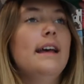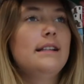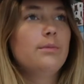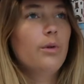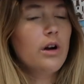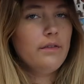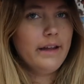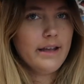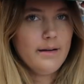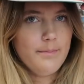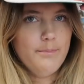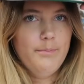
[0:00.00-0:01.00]
It's more of like
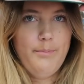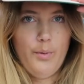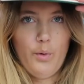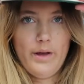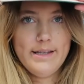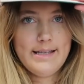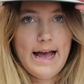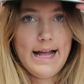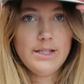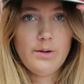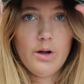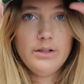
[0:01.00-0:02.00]
a boy's
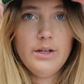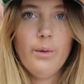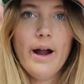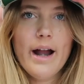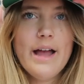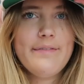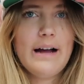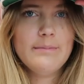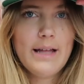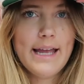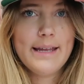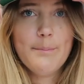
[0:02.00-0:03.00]
hat, so I only wear it if I'm
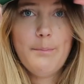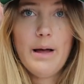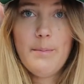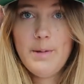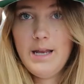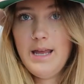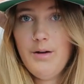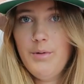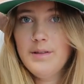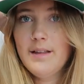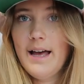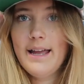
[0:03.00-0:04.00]
like bumming it
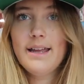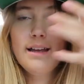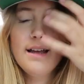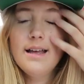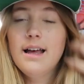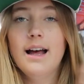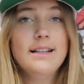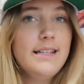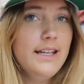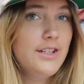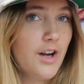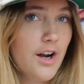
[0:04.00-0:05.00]
with like a
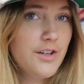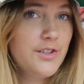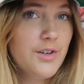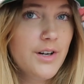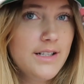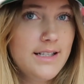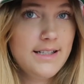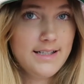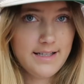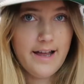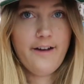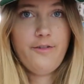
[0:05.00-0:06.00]
t-shirt and shorts and
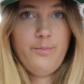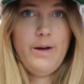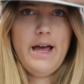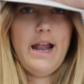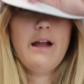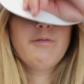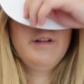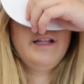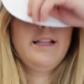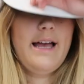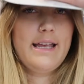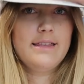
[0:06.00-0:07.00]
stuff. But I
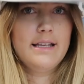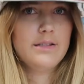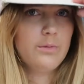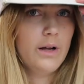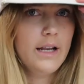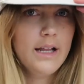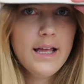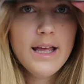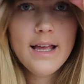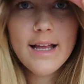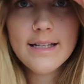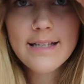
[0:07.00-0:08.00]
really like this one.
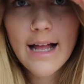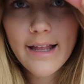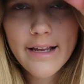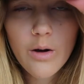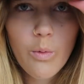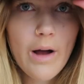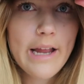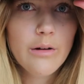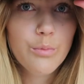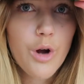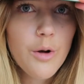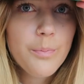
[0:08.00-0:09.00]
It's got like a
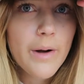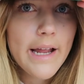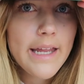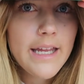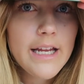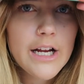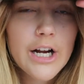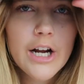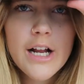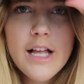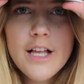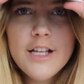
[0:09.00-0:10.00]
white rope right
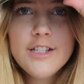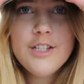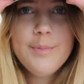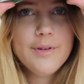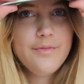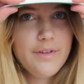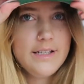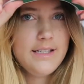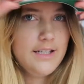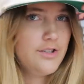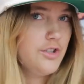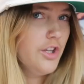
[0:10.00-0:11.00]
here, super
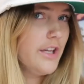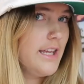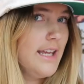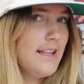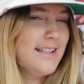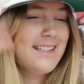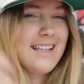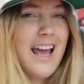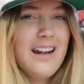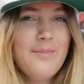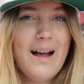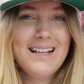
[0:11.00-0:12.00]
vintage looking. This is
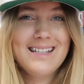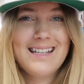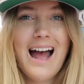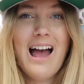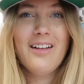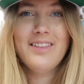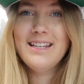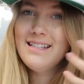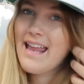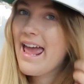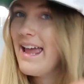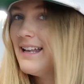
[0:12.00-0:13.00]
kind of my style these
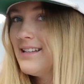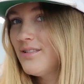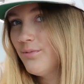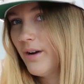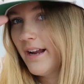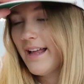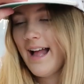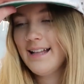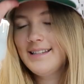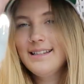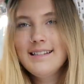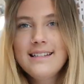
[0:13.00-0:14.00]
days, wearing
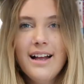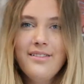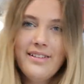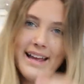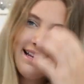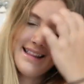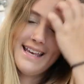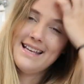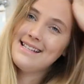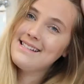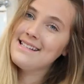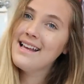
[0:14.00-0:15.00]
hats and stuff like
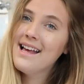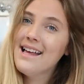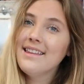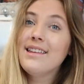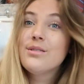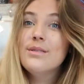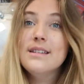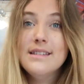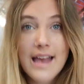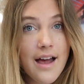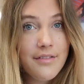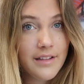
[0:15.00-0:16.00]
this. This one
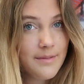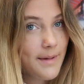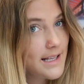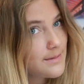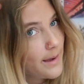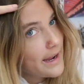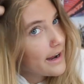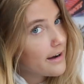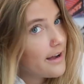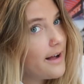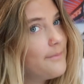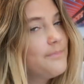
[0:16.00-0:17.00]
definitely messed my
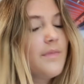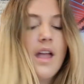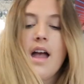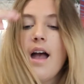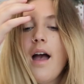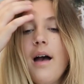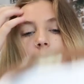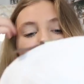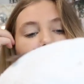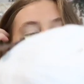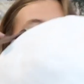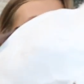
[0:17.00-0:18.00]
hair up.
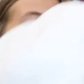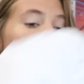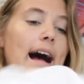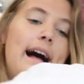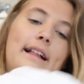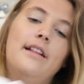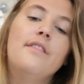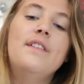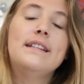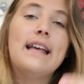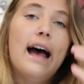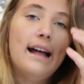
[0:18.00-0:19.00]
But yeah, I love
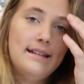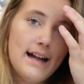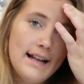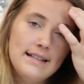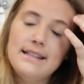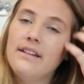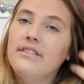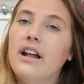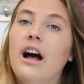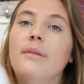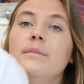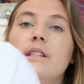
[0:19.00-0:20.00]
this hat, Diet
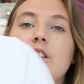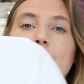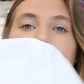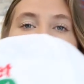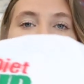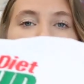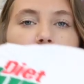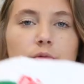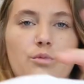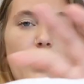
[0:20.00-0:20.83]
7-Up, super cute and